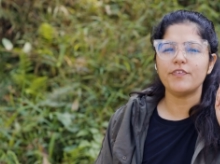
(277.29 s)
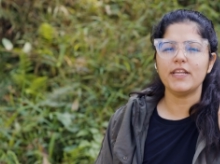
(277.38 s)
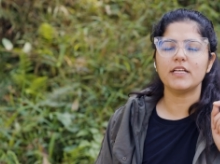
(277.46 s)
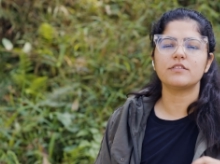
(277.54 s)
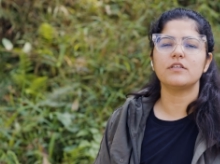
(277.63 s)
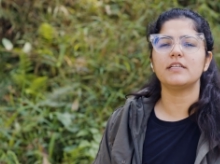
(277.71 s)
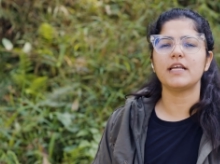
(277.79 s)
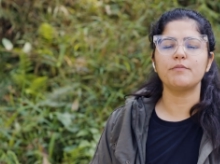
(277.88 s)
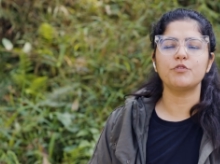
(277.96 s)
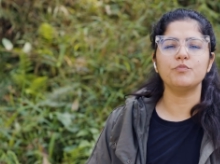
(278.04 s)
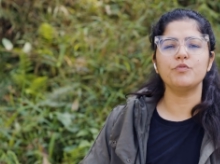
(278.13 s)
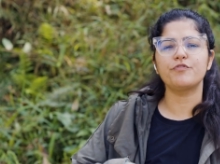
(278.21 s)
an extra
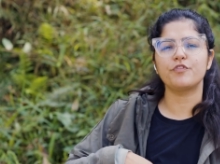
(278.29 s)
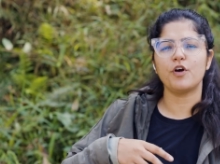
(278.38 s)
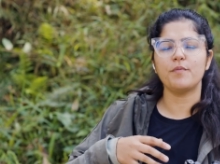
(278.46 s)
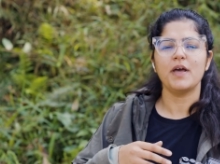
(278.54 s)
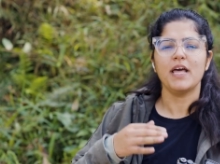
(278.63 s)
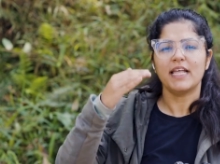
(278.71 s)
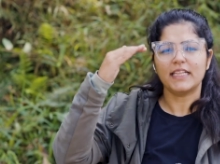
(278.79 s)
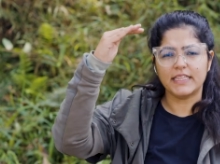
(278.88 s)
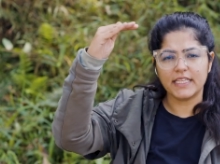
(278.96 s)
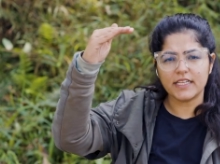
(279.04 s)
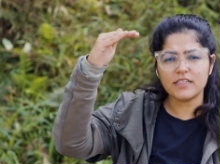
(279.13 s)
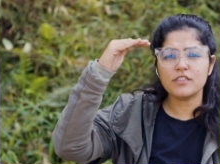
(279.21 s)
time to move from
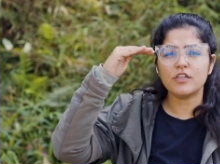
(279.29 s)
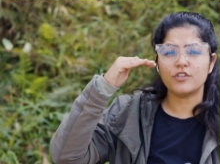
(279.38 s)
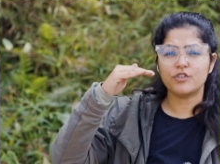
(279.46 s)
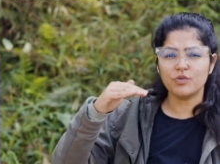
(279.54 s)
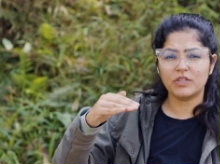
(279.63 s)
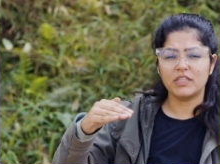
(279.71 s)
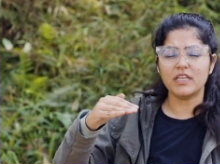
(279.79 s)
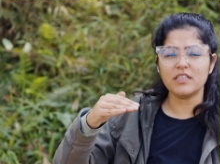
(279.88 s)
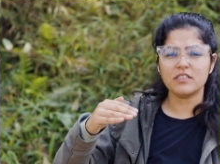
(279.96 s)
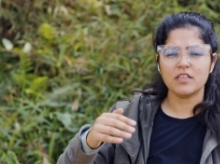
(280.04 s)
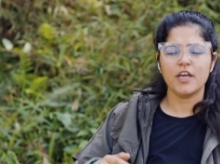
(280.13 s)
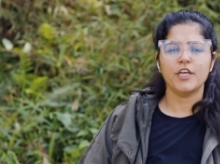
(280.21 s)
this to
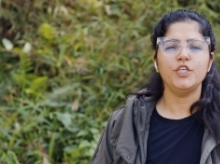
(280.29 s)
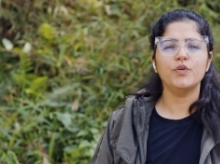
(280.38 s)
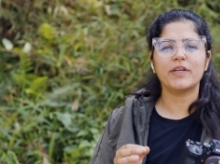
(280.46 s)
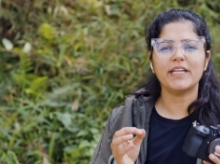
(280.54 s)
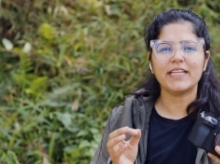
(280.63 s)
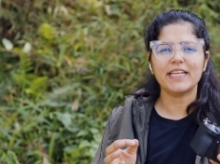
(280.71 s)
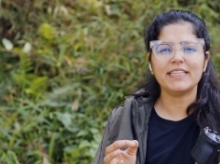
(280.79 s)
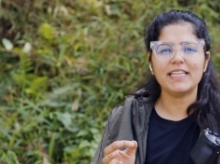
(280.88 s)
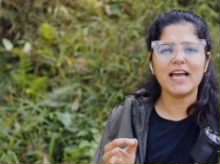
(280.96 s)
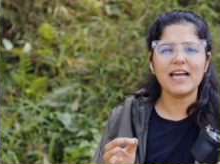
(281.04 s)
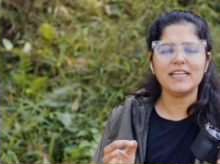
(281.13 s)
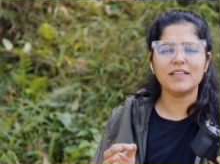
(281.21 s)
this, you can get
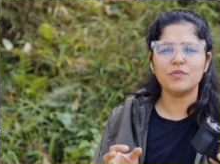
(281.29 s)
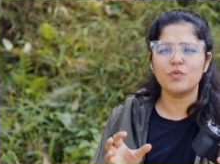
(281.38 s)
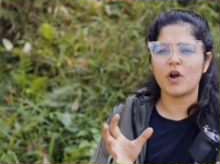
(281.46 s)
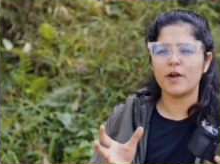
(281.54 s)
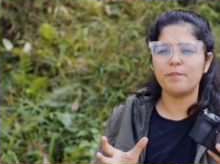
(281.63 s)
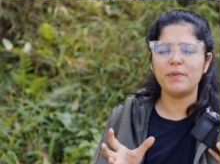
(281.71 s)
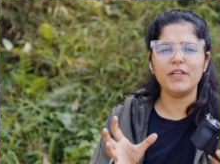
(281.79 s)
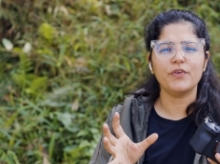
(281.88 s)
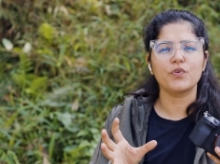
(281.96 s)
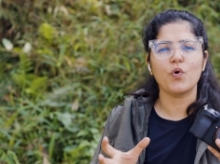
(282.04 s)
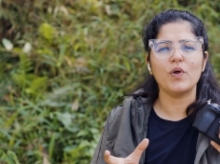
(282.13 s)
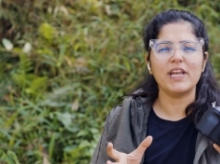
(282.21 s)
that
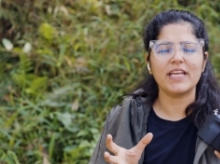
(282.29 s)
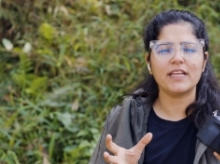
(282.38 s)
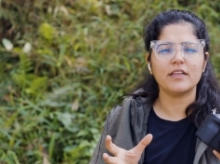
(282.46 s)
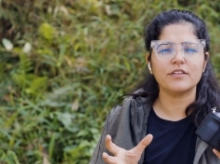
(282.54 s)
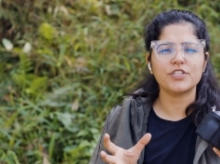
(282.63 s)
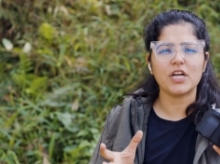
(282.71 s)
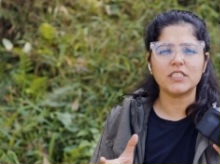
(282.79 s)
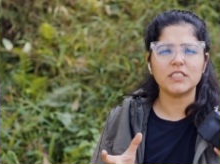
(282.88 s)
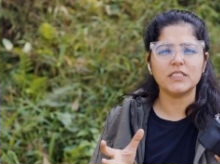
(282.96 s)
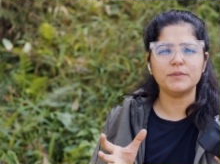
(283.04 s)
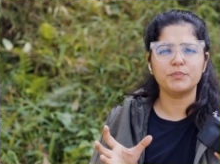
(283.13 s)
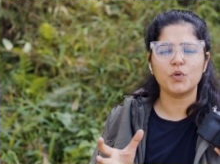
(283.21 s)
warpy, rolling
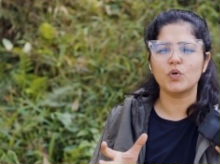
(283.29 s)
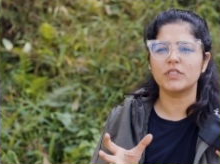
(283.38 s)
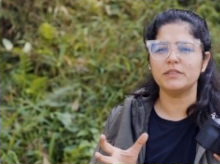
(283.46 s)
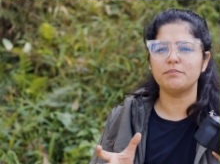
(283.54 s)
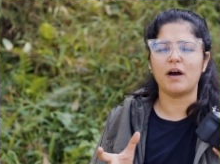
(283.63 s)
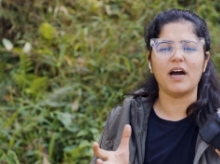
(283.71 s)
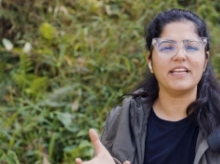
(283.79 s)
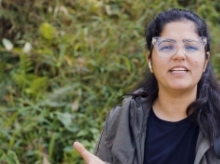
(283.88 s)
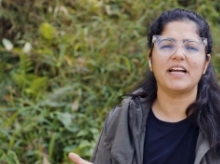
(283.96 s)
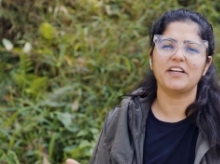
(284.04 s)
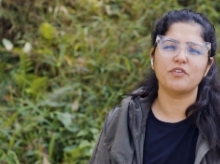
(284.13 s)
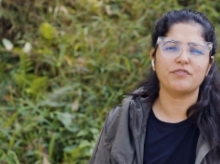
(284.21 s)
shutter, broken barry
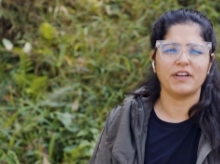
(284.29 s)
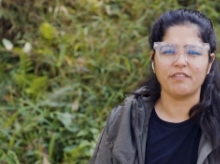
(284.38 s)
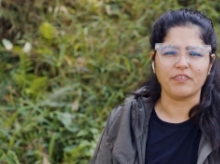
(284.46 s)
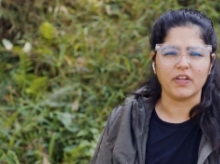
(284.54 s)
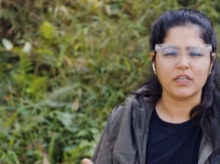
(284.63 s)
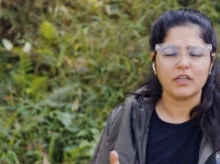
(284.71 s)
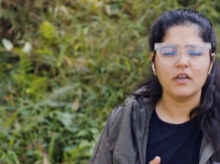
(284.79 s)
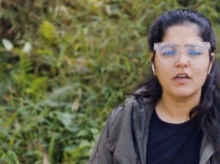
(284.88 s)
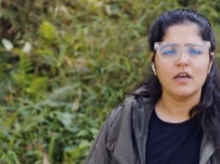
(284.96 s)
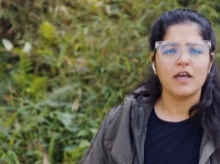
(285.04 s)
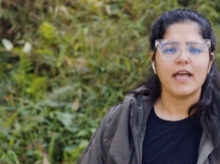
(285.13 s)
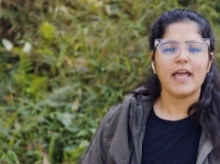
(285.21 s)
kind of an effect.
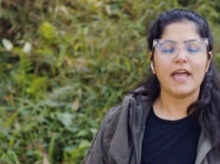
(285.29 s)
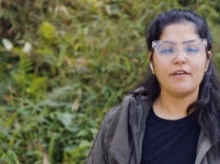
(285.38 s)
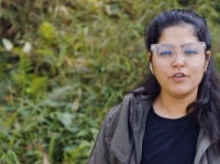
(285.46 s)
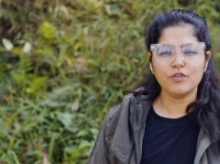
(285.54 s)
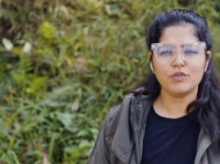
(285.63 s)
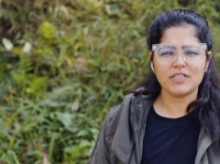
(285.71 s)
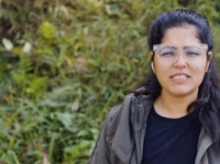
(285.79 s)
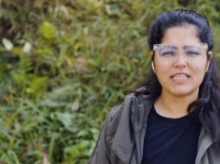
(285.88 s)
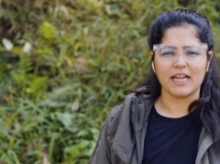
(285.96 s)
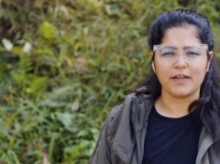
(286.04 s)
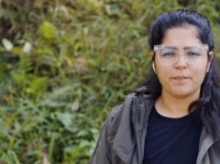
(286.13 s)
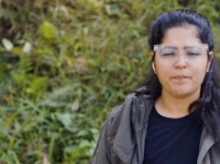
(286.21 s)
Ever notice that?